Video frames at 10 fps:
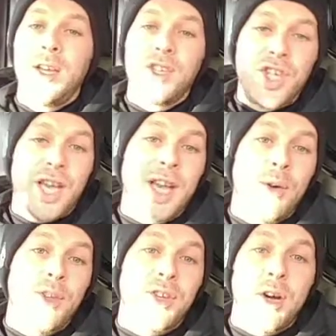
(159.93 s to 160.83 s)
Check
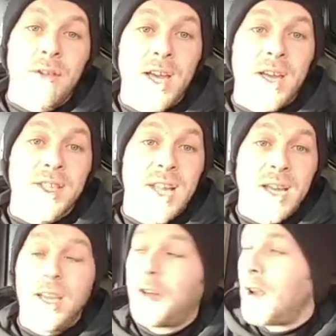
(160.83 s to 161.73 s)
out the door, and there's
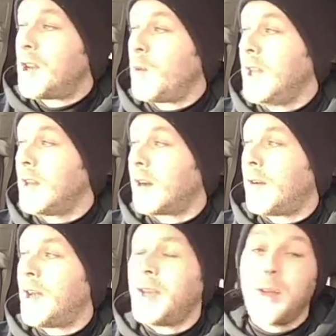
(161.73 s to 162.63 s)
90 grand a week
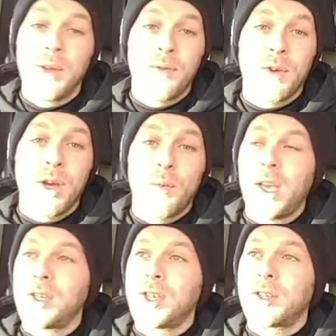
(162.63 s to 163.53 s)
already that we've got in
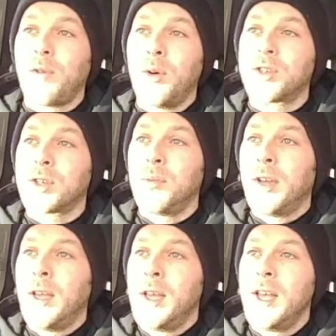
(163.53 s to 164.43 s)
wages to throw at
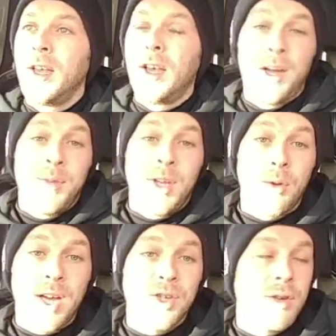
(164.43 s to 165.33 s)
somebody.
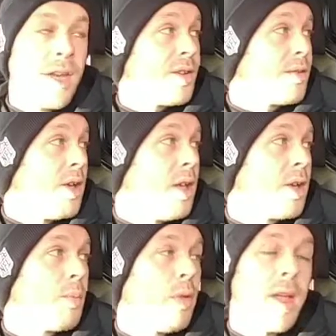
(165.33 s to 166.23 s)
That should get us a really
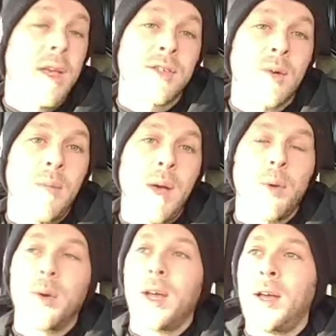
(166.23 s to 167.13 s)
good player, so I'm
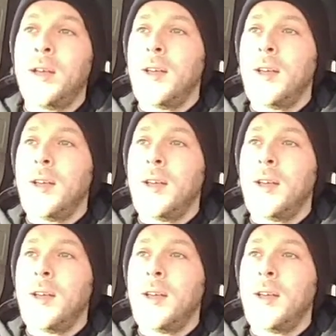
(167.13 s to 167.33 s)
happy with that.